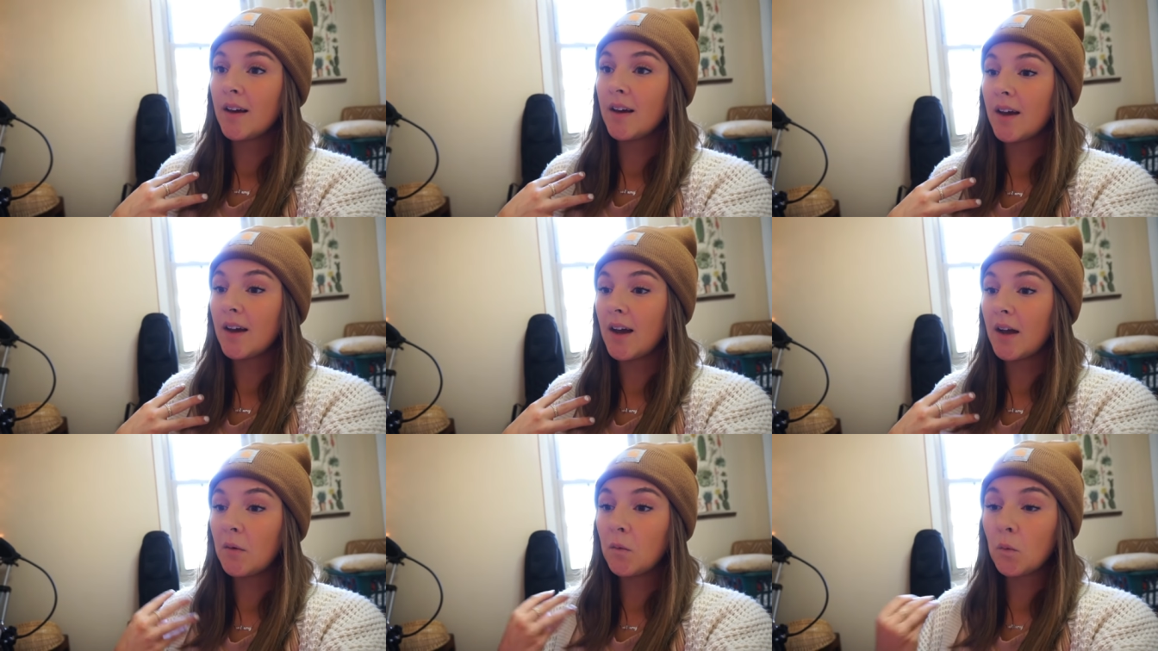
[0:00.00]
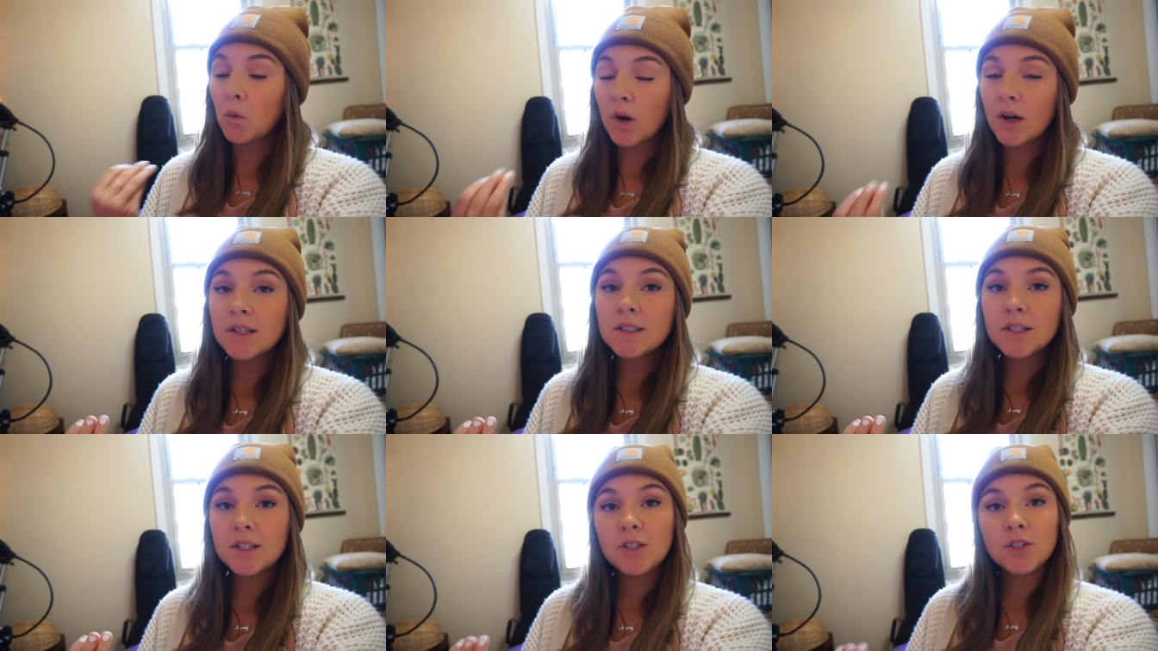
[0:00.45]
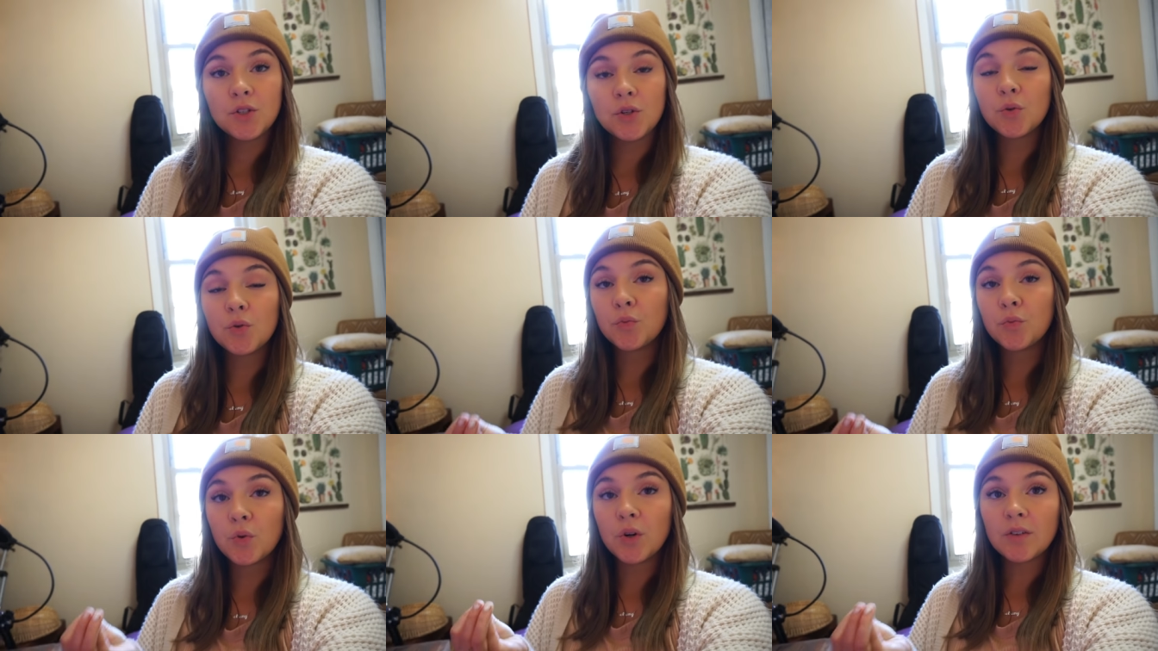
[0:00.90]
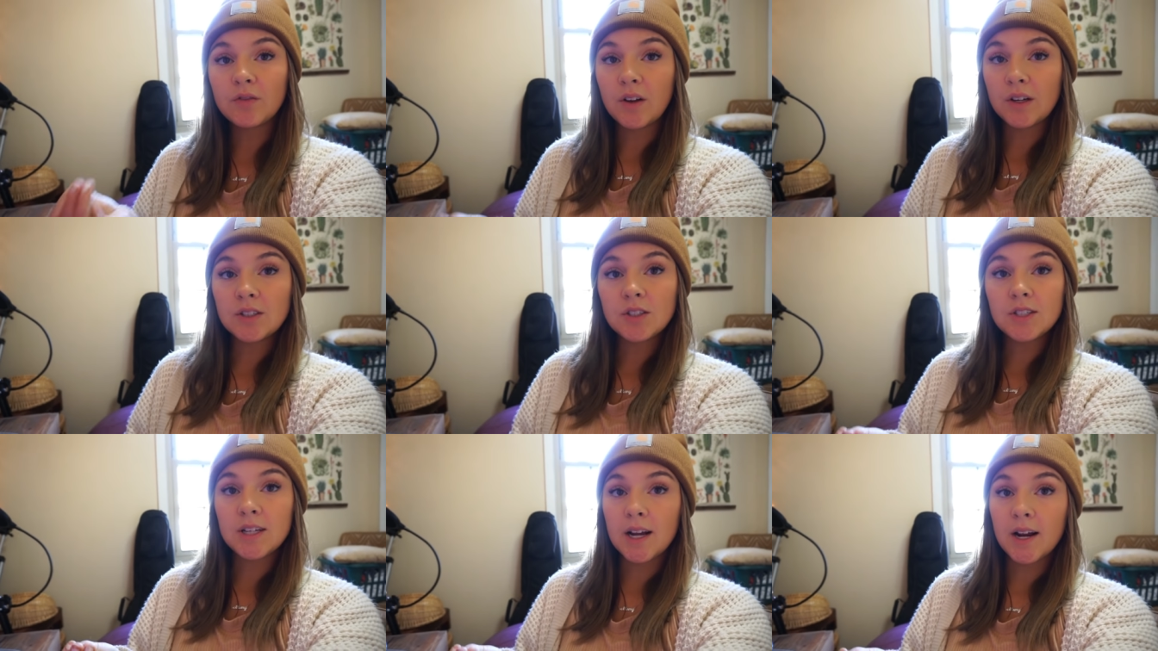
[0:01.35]
I want to do more
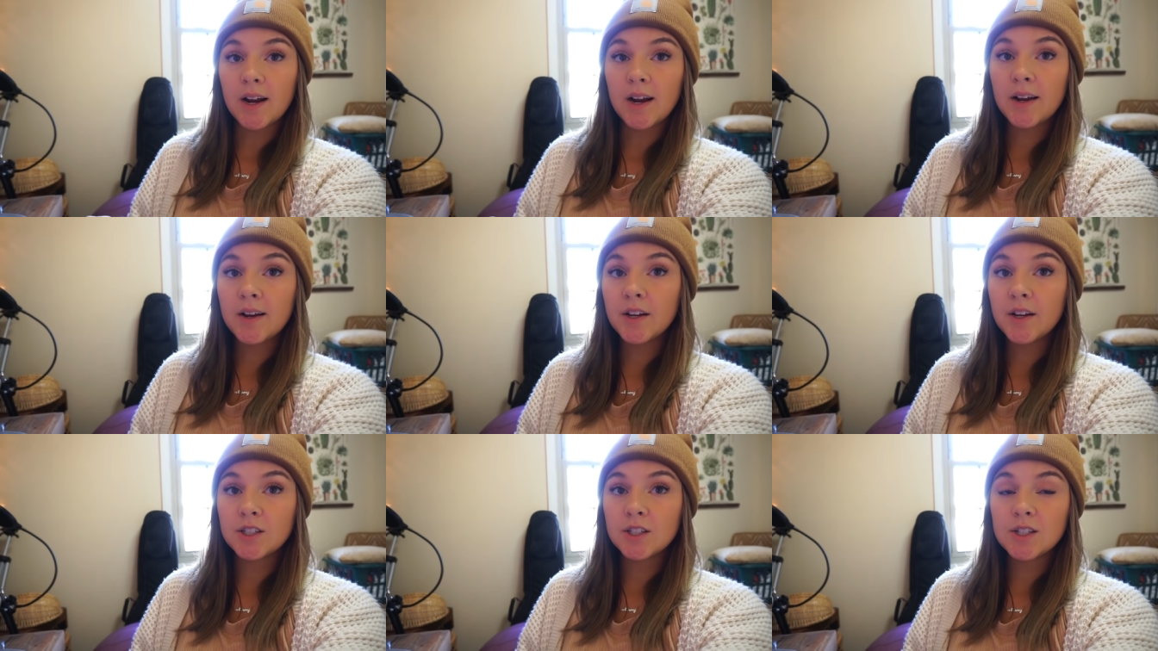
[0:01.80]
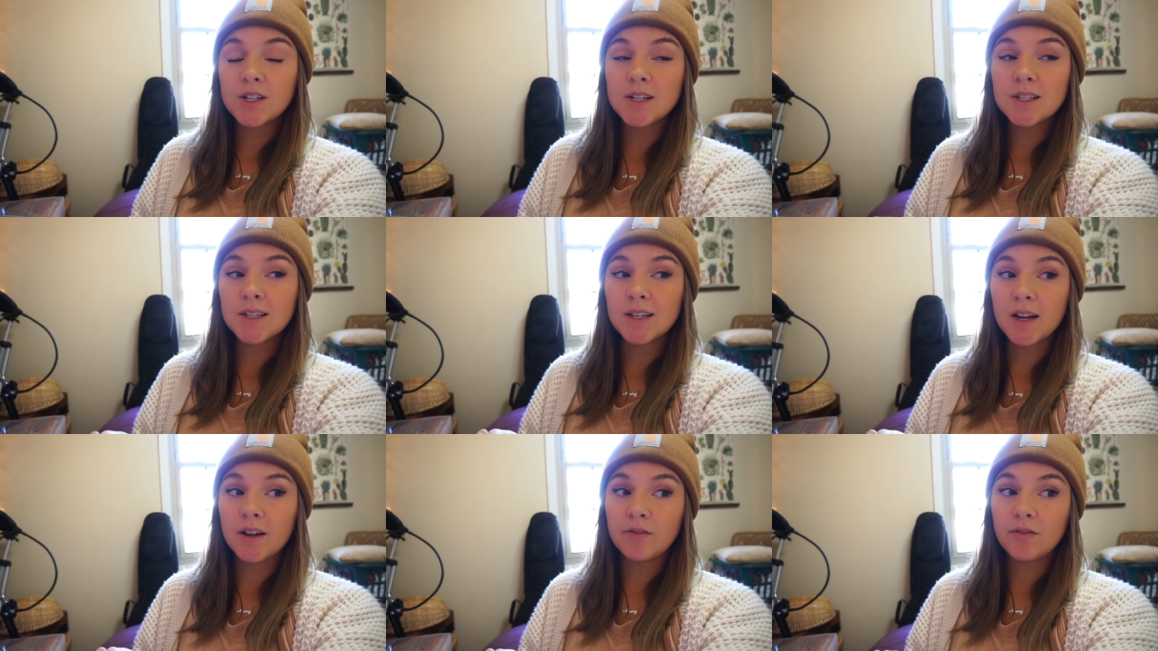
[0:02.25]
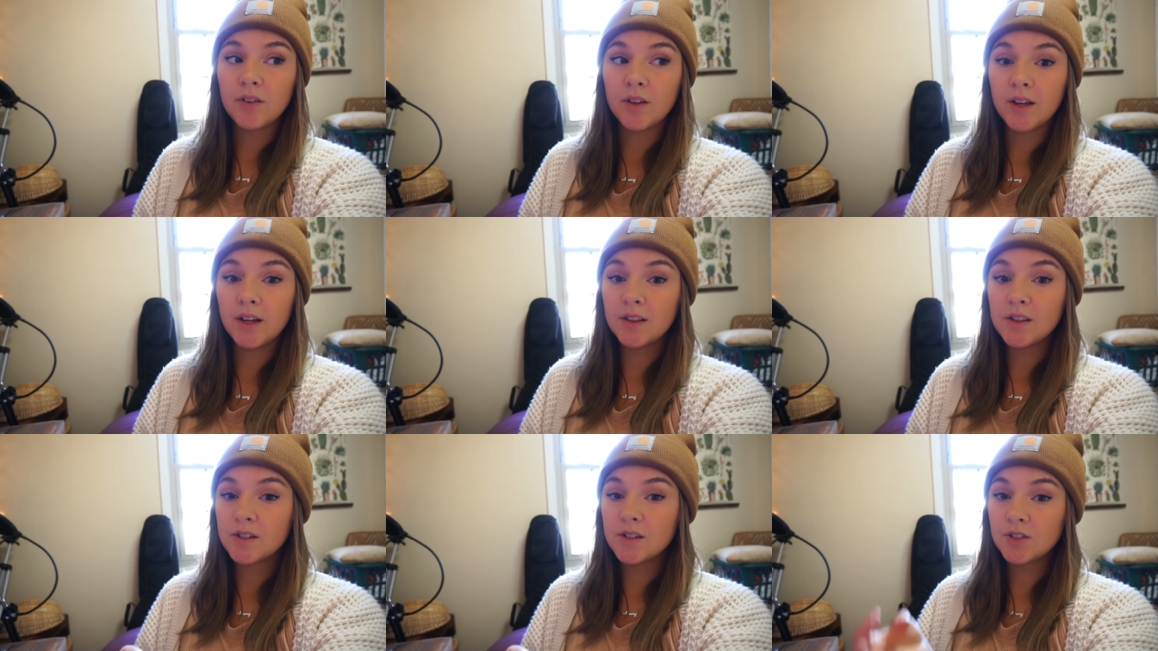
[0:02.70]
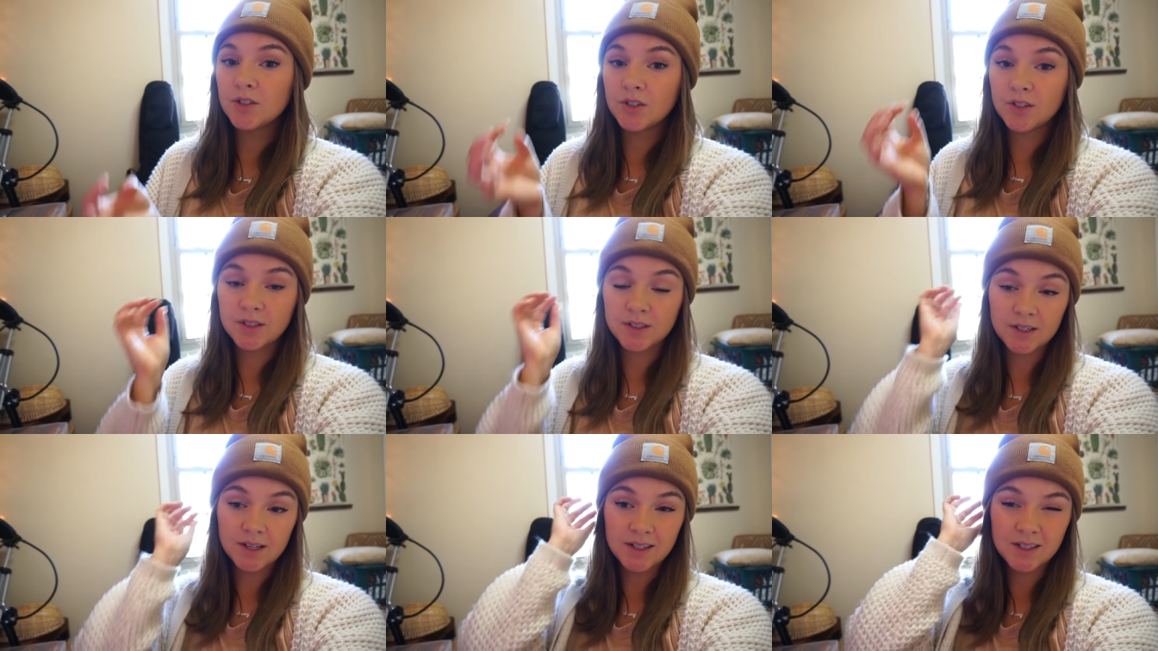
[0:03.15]
vegetarian dishes, and I feel like there's
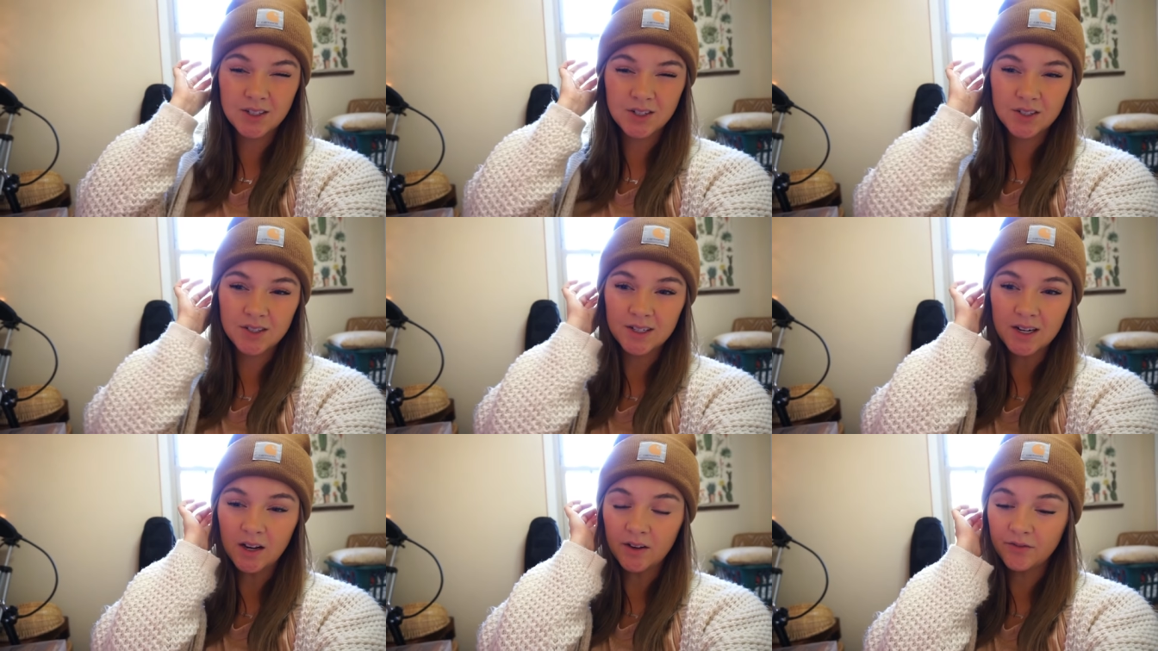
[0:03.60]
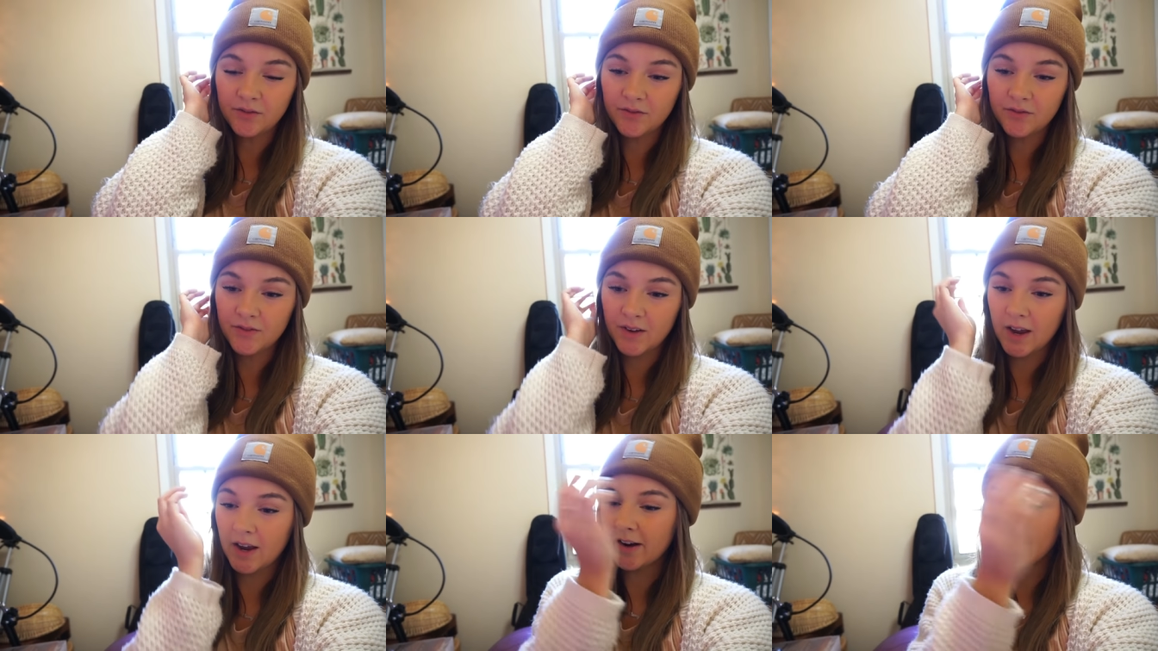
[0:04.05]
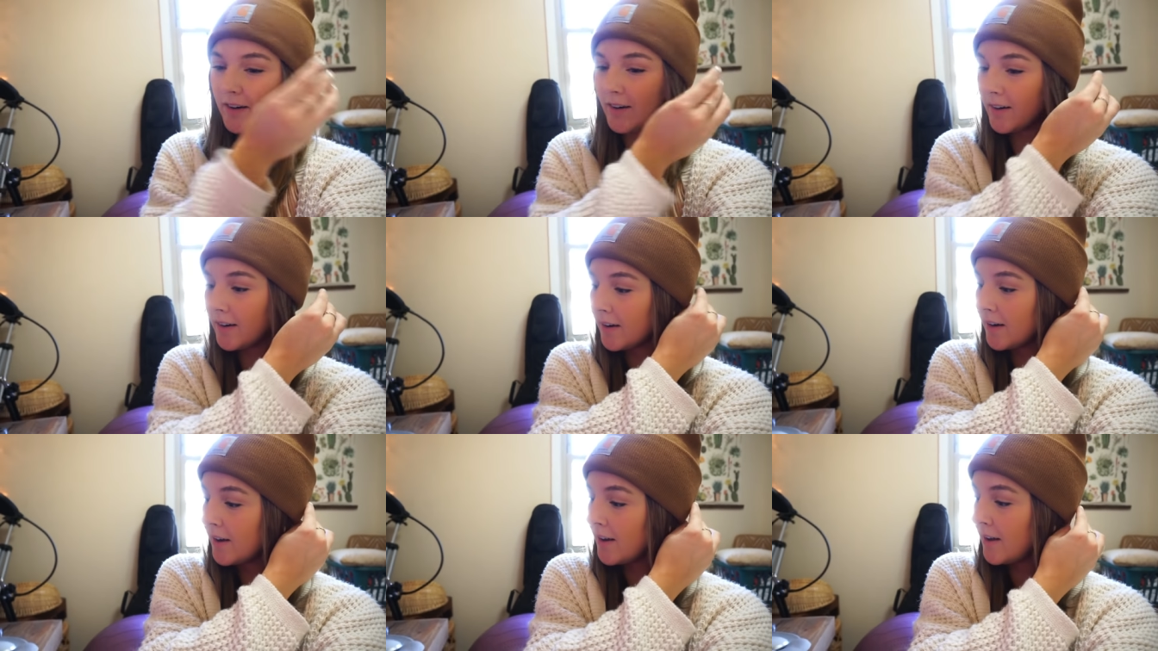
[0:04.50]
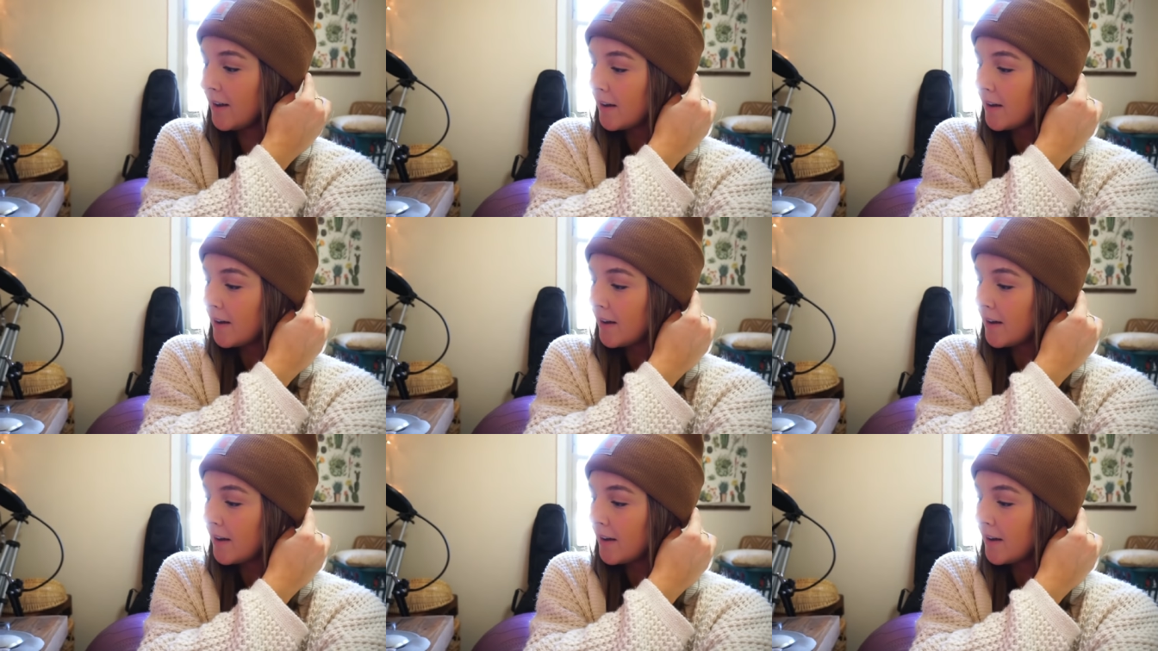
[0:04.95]
just, it's just not fair